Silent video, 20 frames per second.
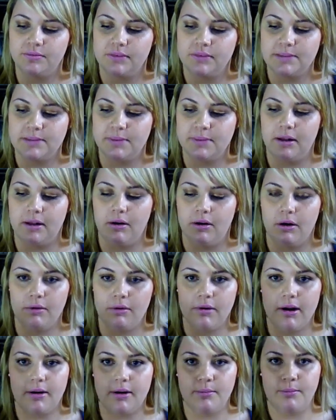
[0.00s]
It's by
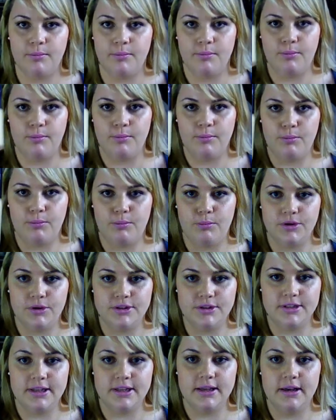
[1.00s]
Laura
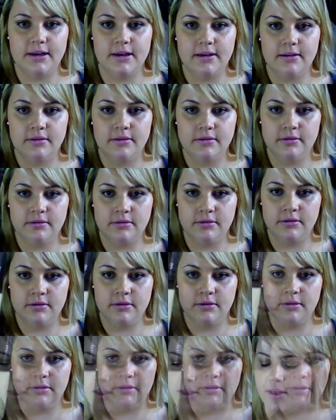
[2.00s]
Mercier.
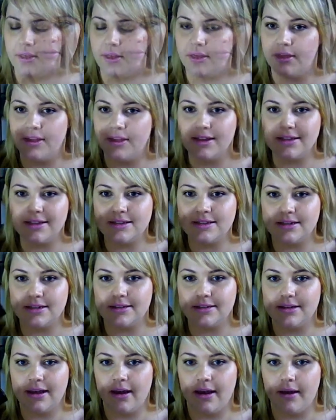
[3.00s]
This
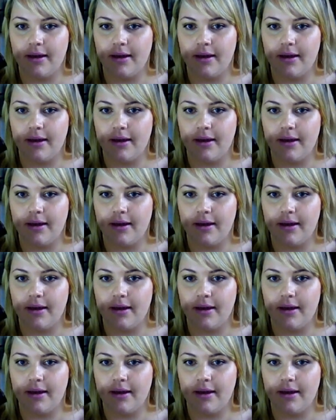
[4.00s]
is